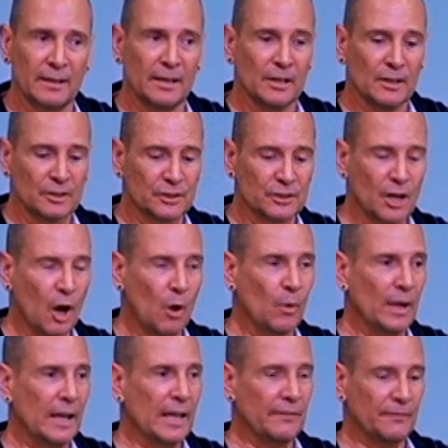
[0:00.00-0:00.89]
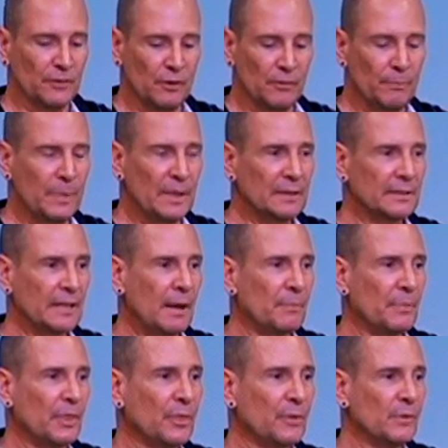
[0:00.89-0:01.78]
So if you've built
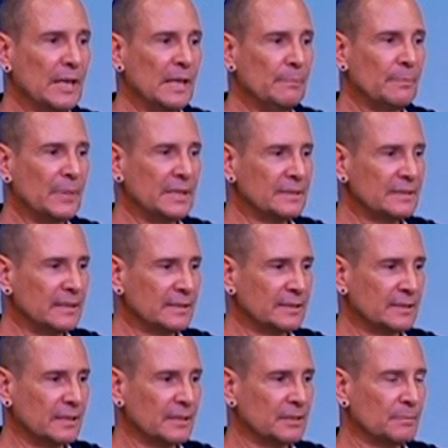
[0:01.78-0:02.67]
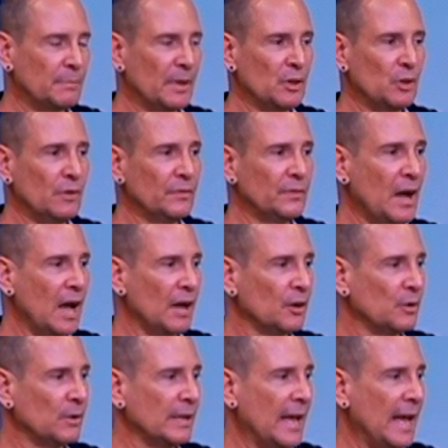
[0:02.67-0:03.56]
up 3 businesses, but you've not
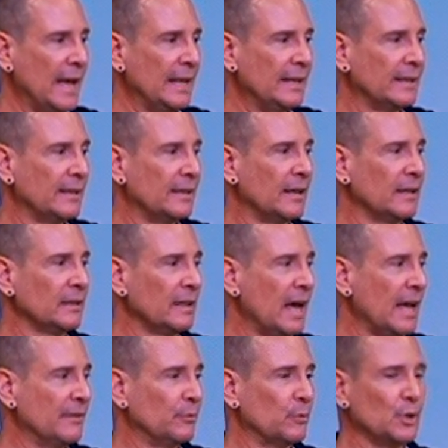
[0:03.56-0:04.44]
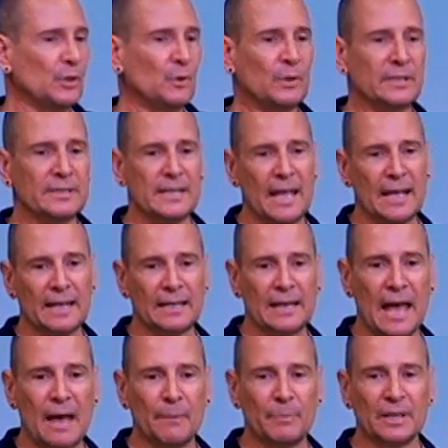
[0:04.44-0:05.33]
created a life where you can take a
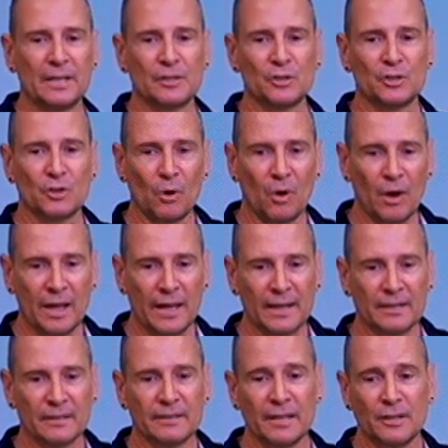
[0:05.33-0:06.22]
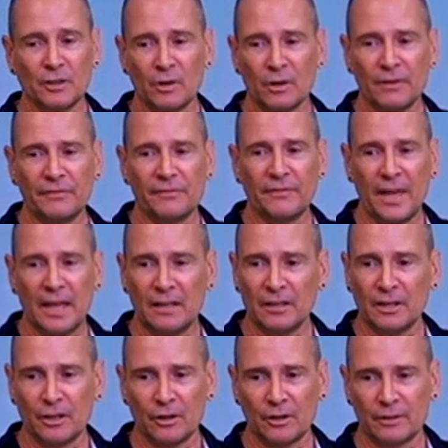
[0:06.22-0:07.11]
nap and enjoy it, then you're a
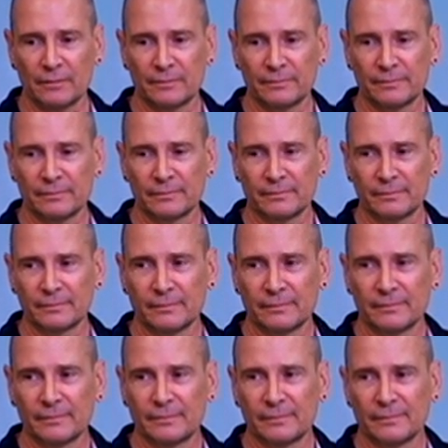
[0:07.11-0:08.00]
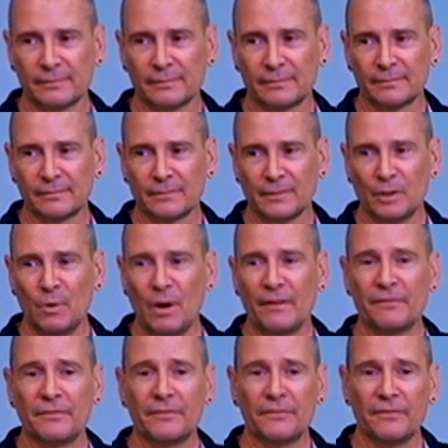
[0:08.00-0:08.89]
failure. You
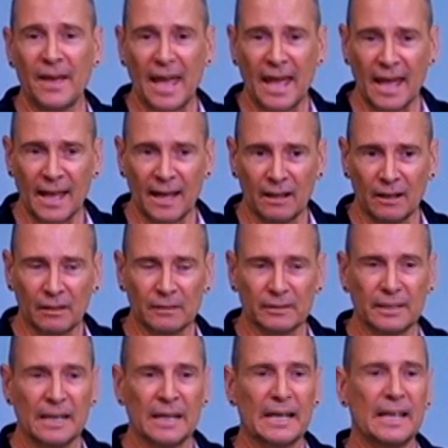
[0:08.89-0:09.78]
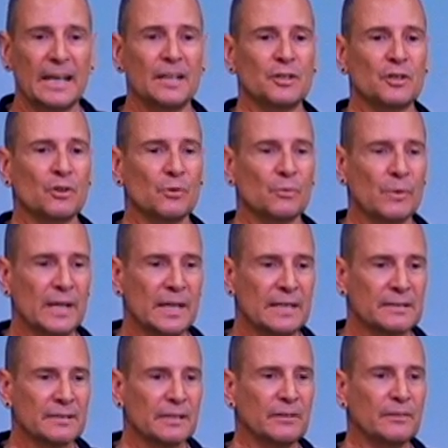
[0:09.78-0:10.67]
have failed in your
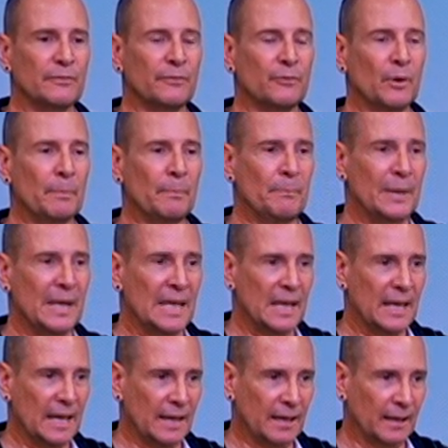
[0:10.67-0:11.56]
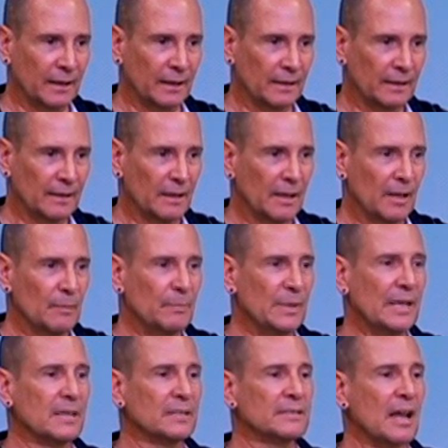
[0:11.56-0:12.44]
reason for being,
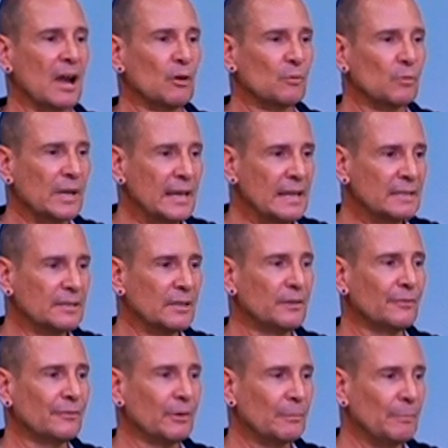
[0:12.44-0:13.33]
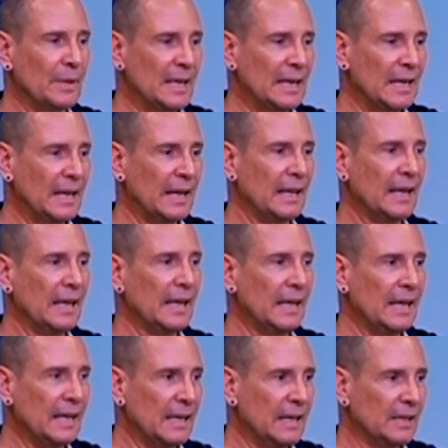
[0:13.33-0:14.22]
because our reason for being
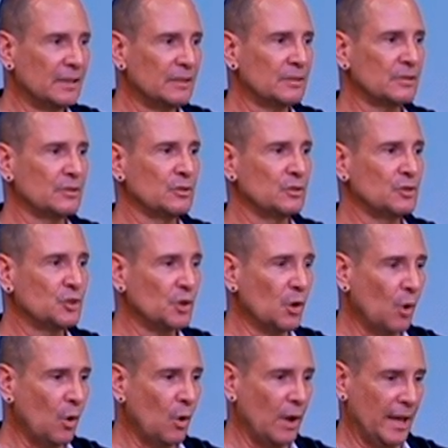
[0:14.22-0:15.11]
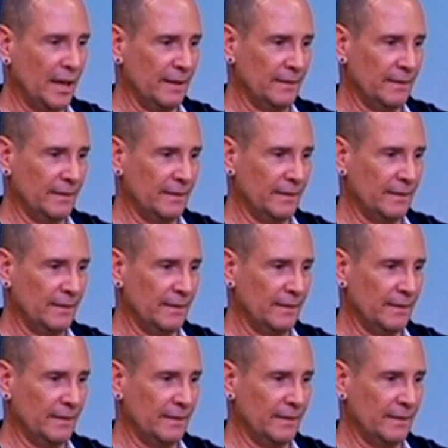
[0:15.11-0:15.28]
is joy.